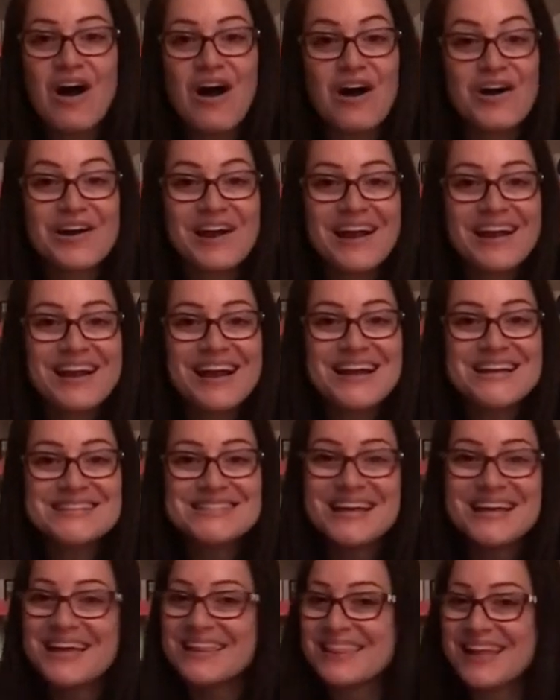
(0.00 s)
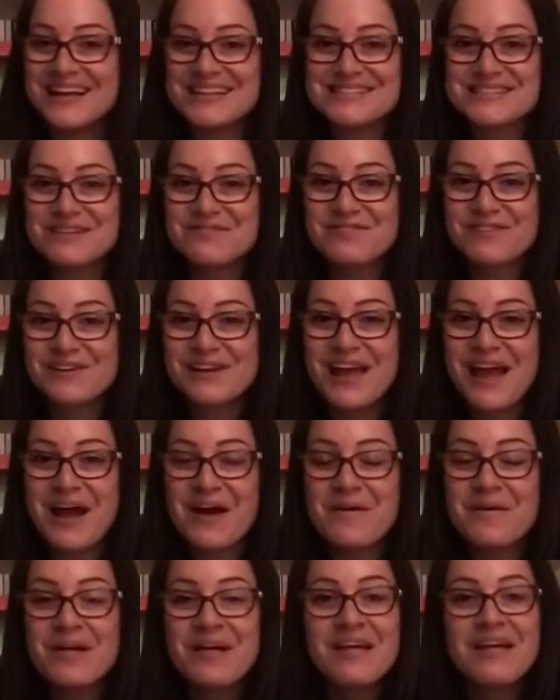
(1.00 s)
All right, guys, that's it for
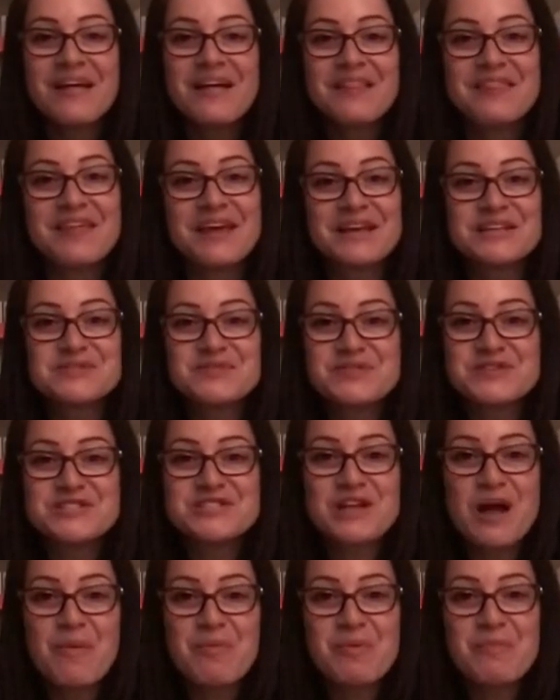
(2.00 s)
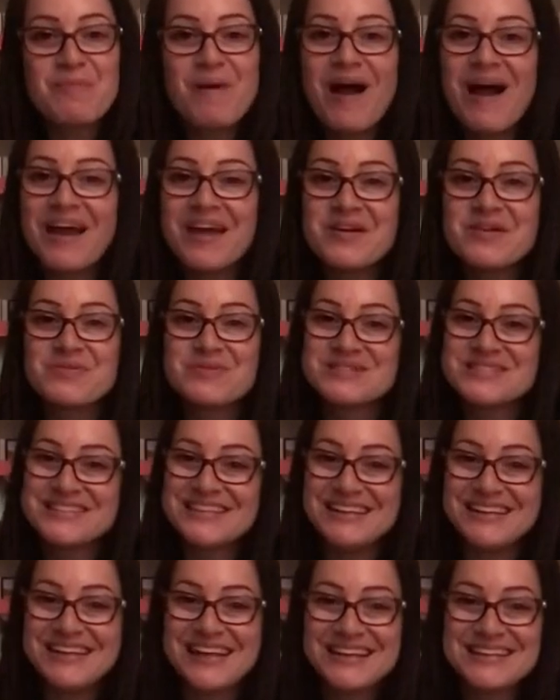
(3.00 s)
now. Thanks for stopping by. We'll see you
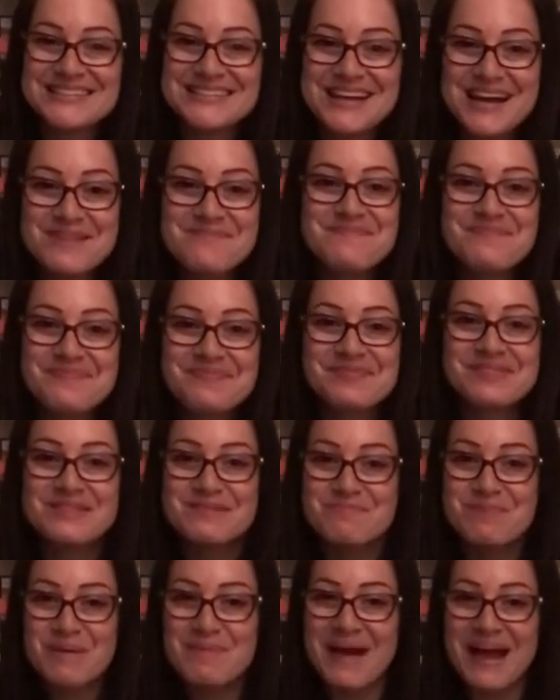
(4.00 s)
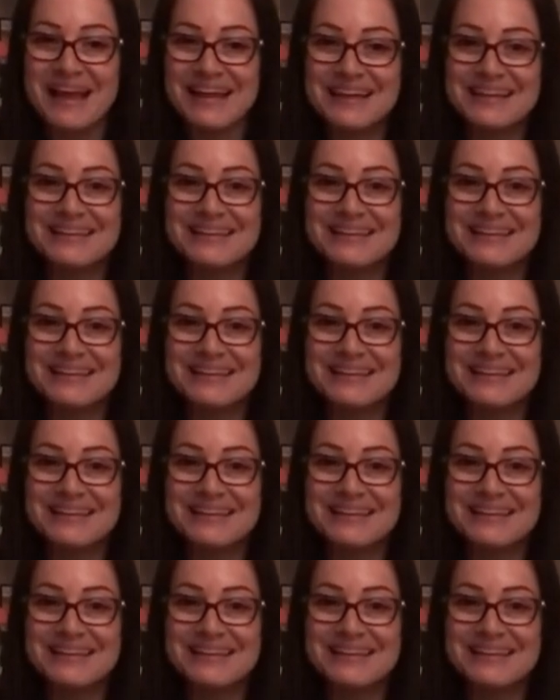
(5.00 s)
next time. Bye-bye.